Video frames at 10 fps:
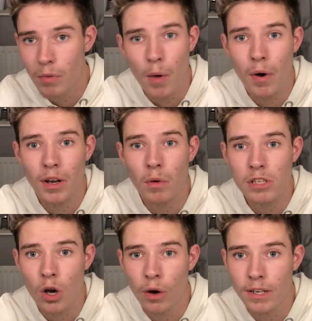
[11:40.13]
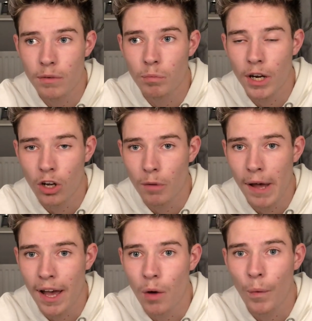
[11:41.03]
Well, when I was hiding when I come
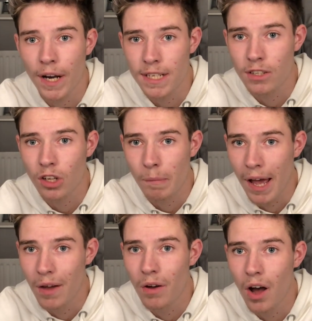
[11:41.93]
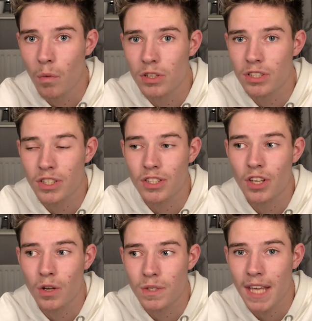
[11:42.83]
out, and when I did come out, I was just
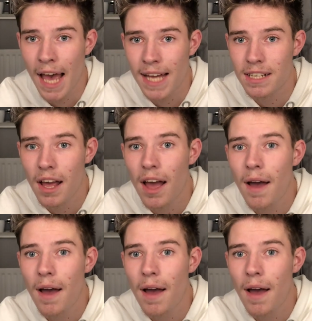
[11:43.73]
so scared.